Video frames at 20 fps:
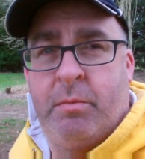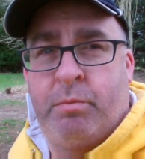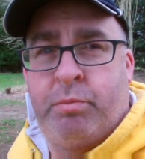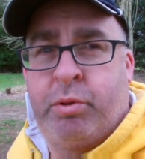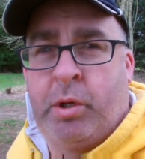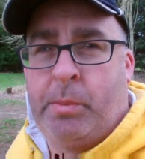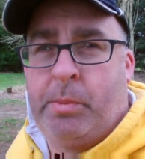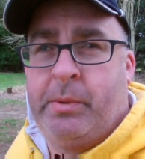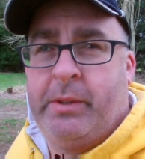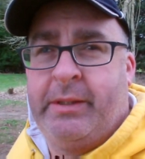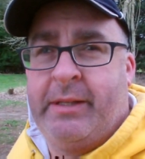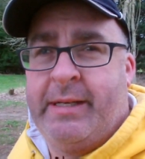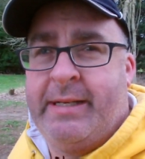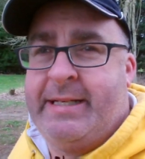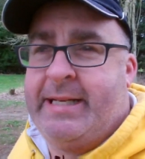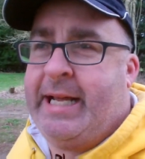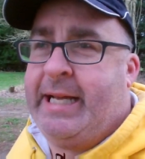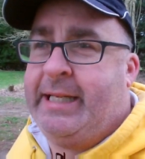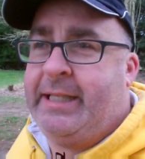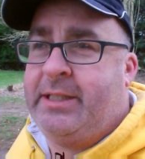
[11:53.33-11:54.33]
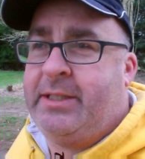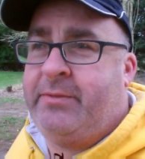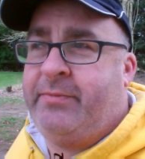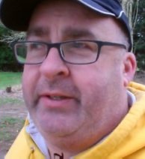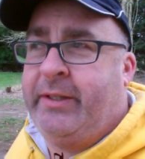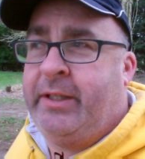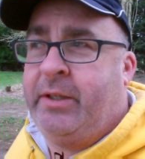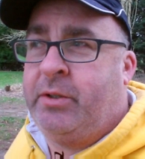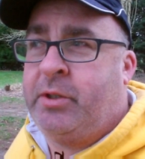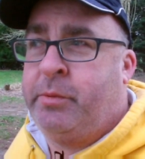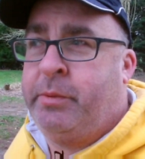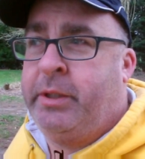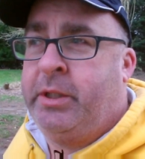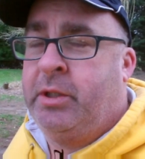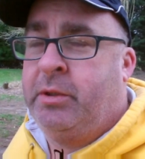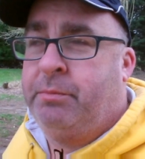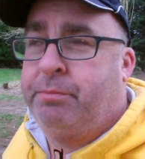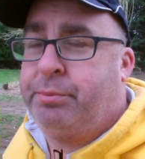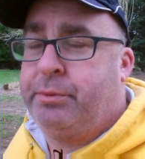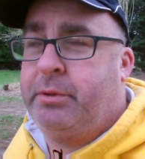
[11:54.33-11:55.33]
Probably the next video coming
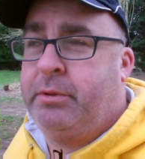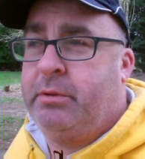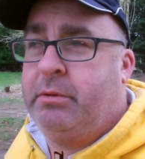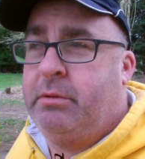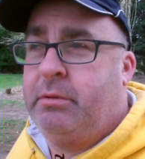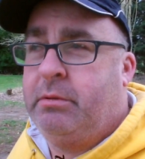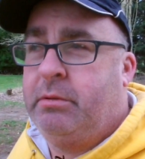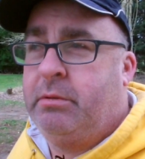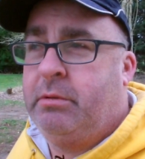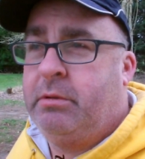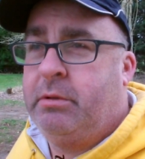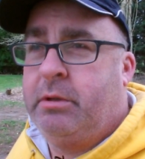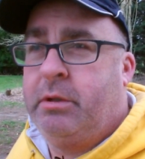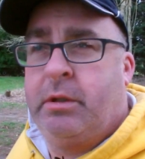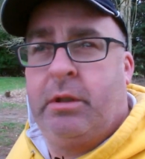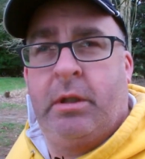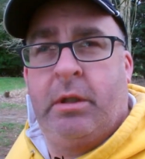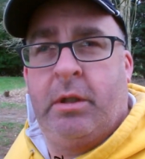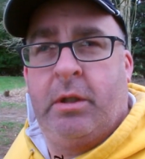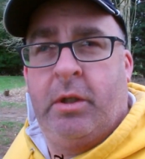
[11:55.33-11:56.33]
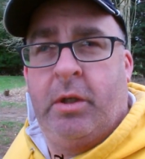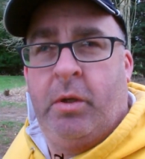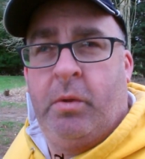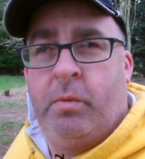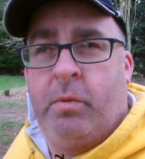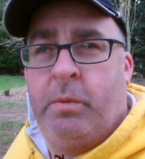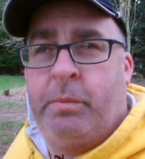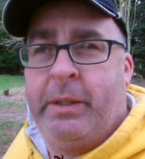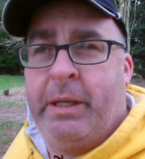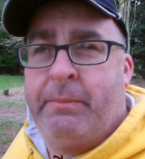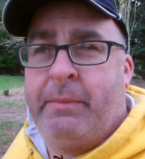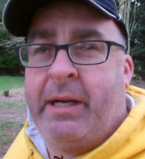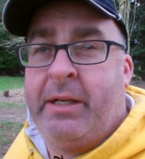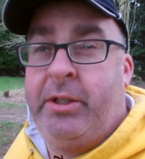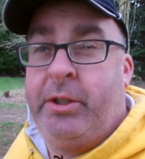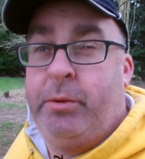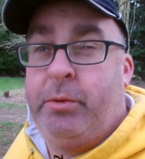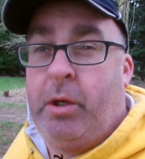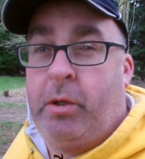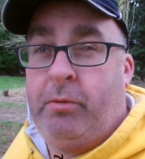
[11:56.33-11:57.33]
up will be at my
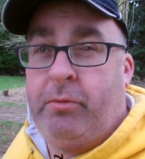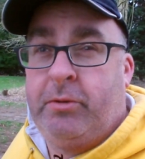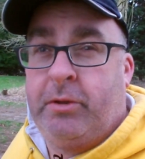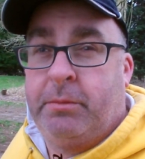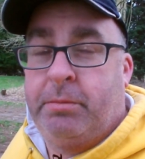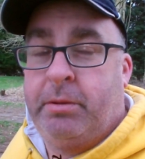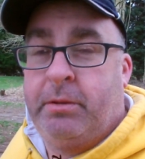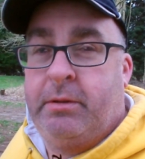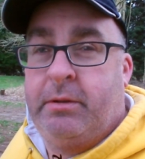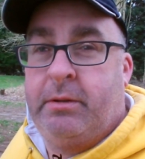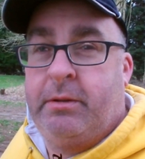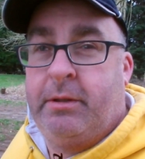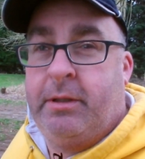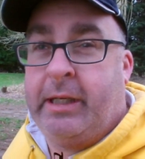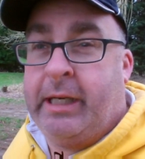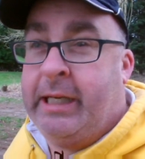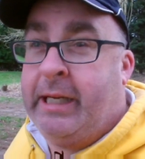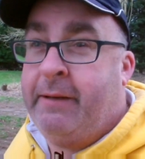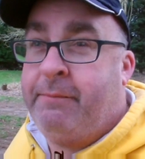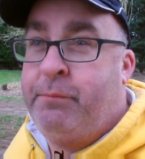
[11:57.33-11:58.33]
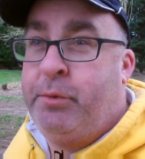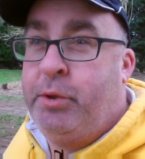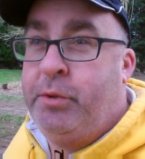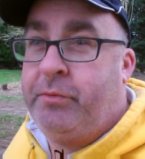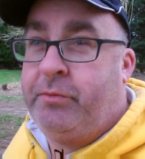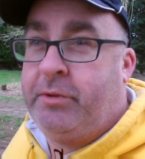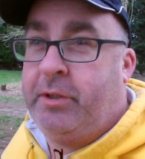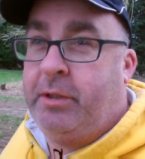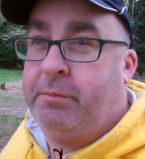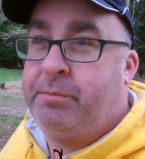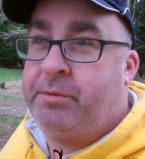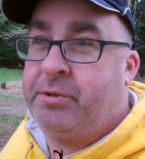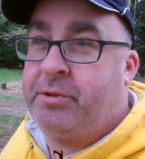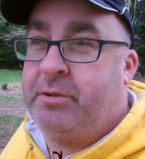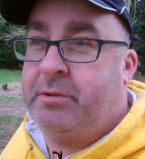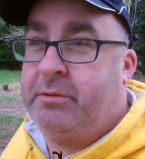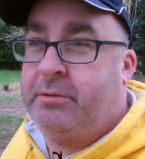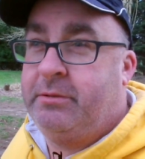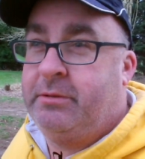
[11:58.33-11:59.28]
new golf club. I have moved clubs.